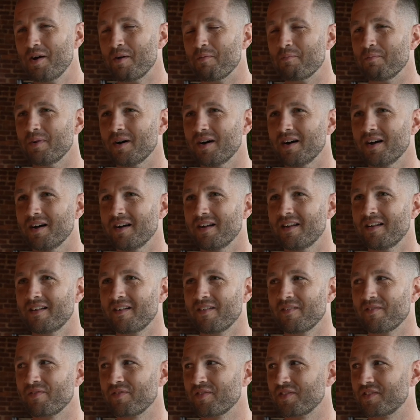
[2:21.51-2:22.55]
but
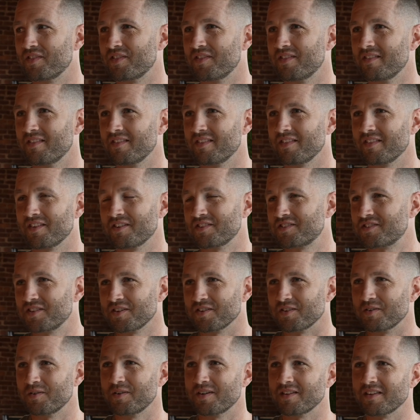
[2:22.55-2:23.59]
they're still
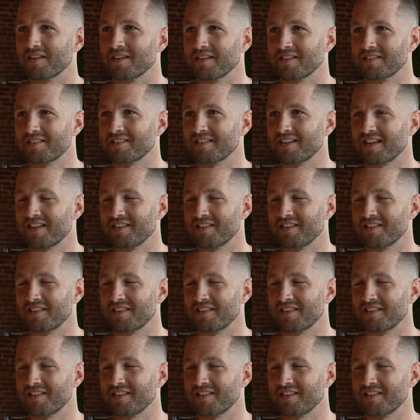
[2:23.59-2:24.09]
doing this.